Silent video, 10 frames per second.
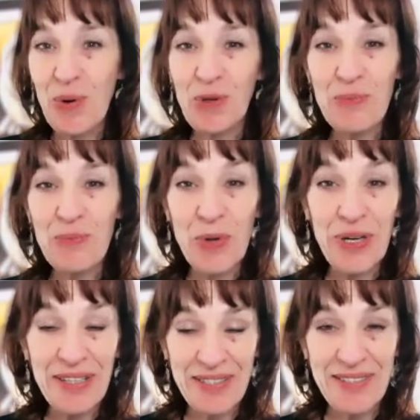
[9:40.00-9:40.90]
all the
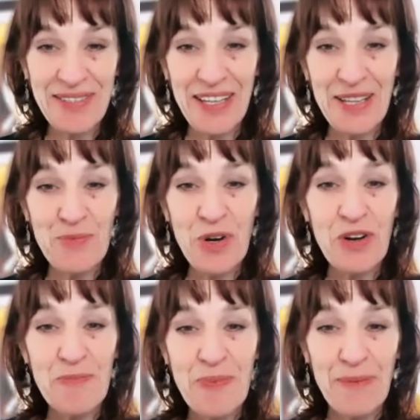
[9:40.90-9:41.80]
Boers in the
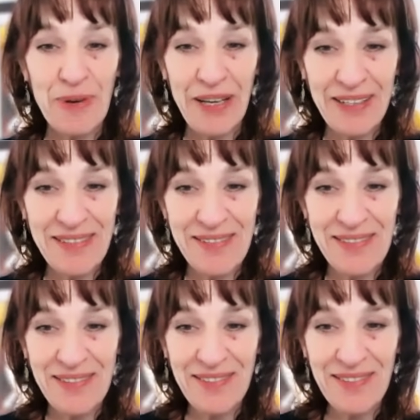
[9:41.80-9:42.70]
Boer
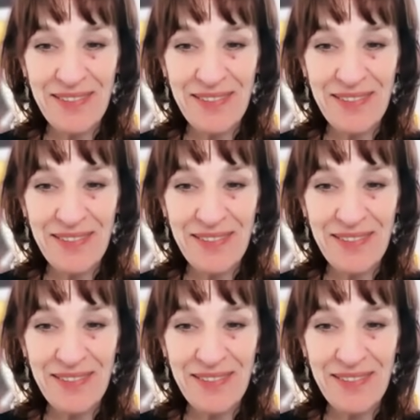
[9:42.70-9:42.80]
republics